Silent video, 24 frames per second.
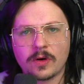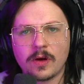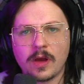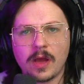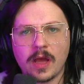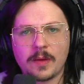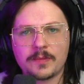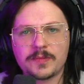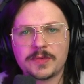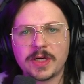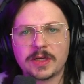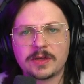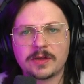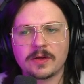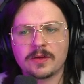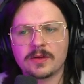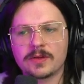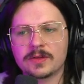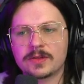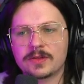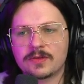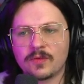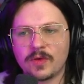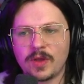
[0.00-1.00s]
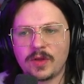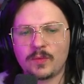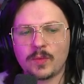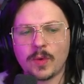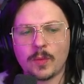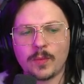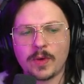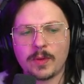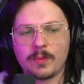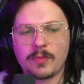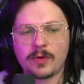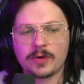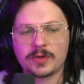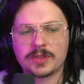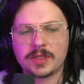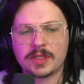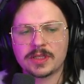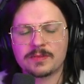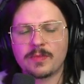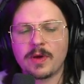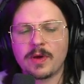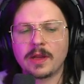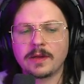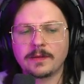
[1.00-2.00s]
object on the screen when we push this
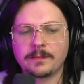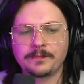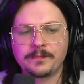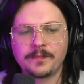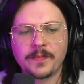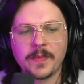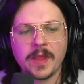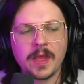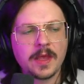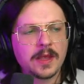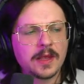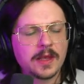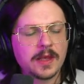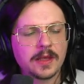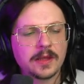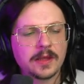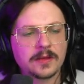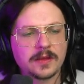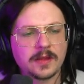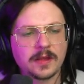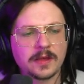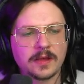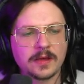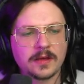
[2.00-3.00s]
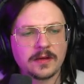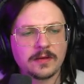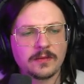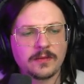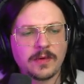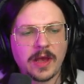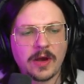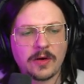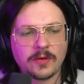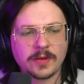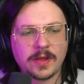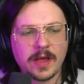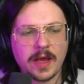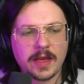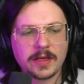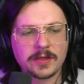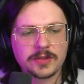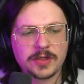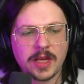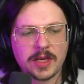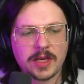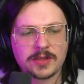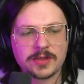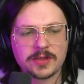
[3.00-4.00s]
button. The outline
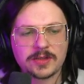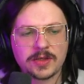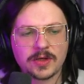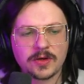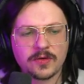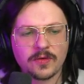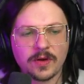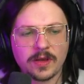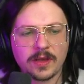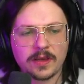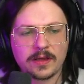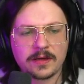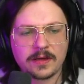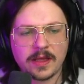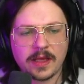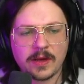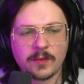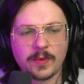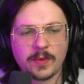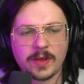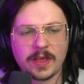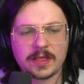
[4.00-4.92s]
changes to green and we get